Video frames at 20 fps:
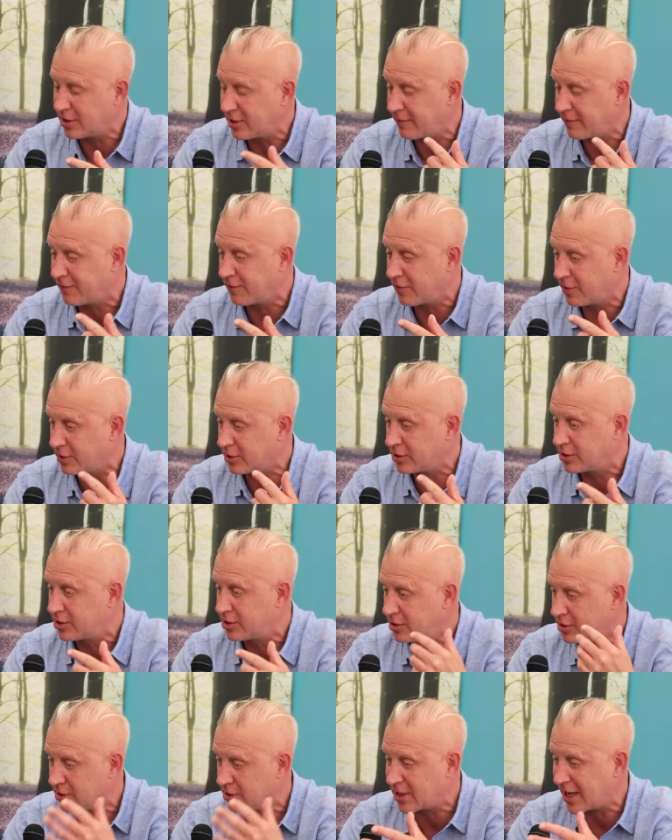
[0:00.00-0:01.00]
the different
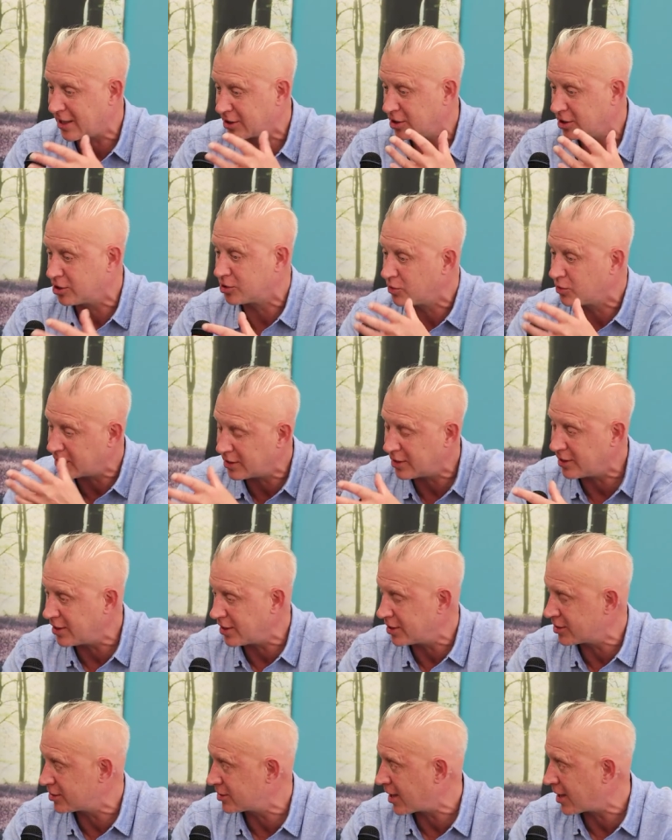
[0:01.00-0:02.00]
sections within
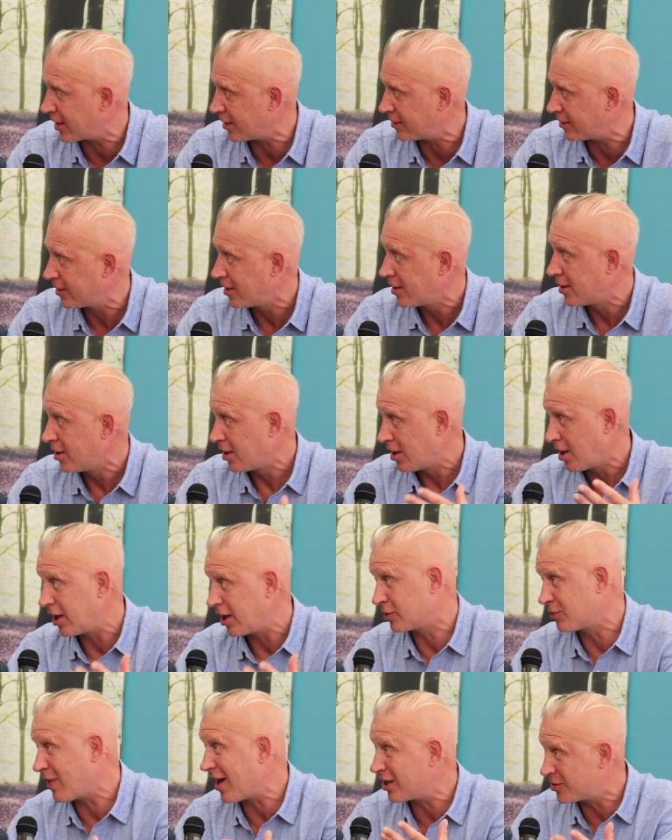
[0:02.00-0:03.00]
the estate,
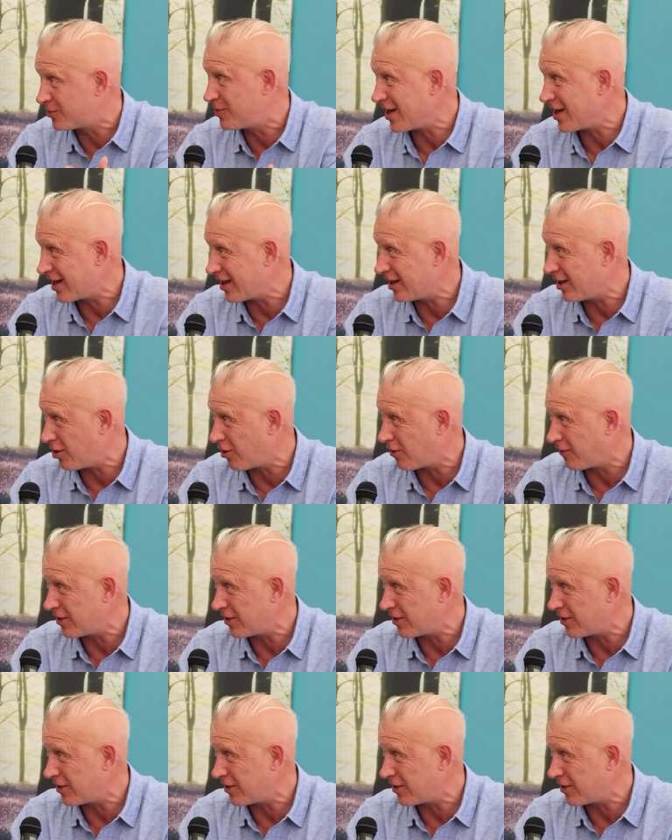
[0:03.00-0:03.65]
as well as being in the